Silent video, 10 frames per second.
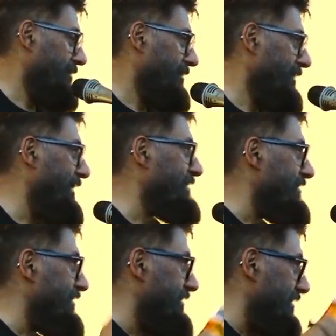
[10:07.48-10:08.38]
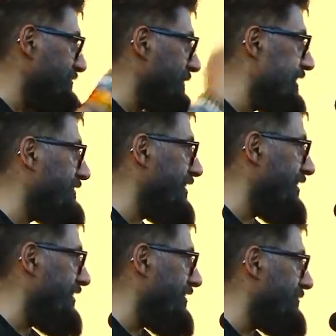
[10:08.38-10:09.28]
800 years by
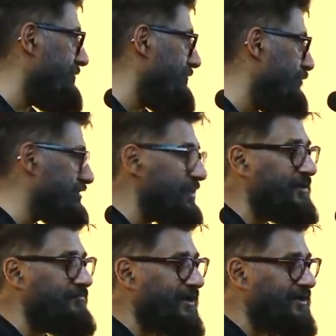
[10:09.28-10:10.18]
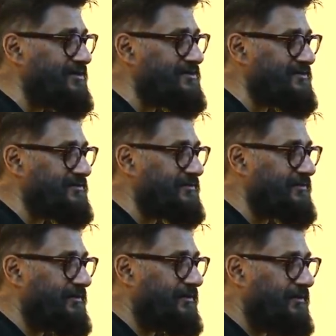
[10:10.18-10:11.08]
the Muslim invaders.
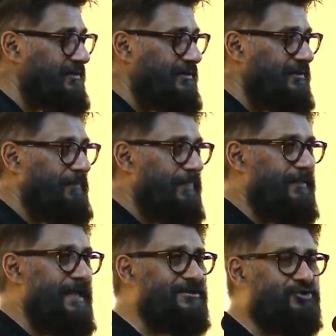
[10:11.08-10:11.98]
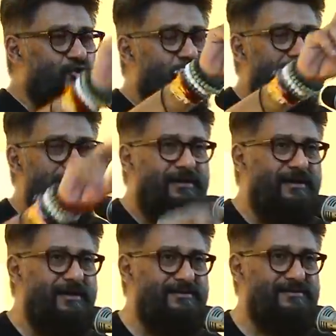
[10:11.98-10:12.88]
Next 200
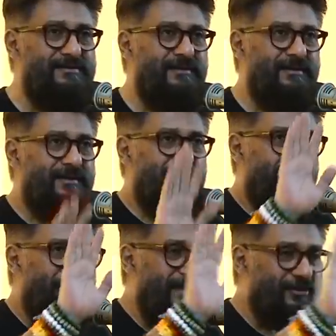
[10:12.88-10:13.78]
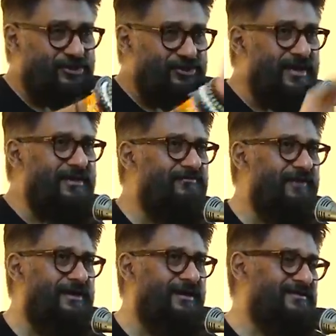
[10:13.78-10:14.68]
years by Christian
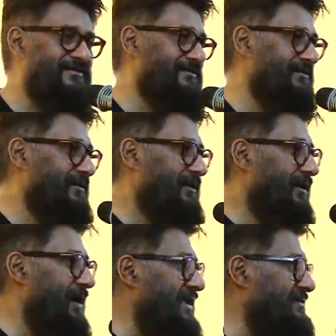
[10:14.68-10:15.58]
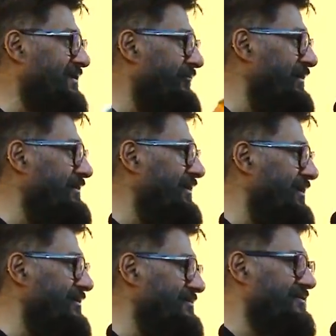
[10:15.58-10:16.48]
invaders. Next 70
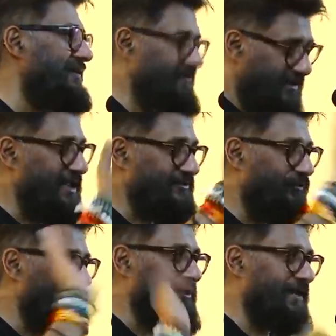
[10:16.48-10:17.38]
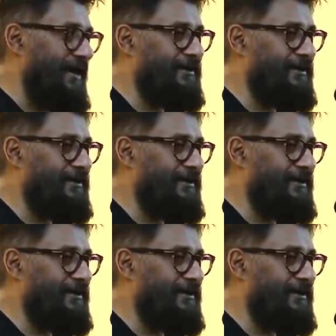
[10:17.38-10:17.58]
years, let's forget that.